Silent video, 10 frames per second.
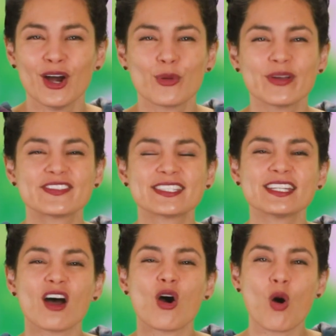We've
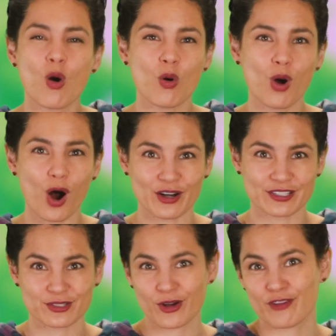seen a whole
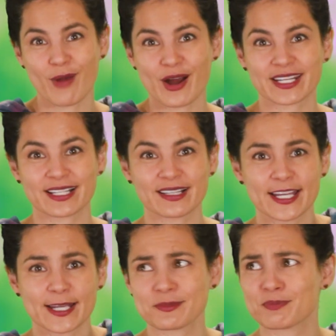arsenal of marketing
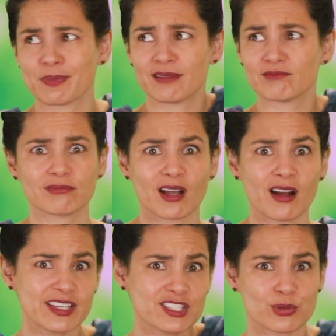claims, but are
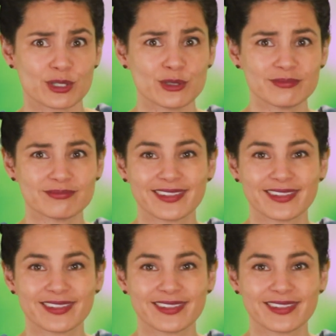they true?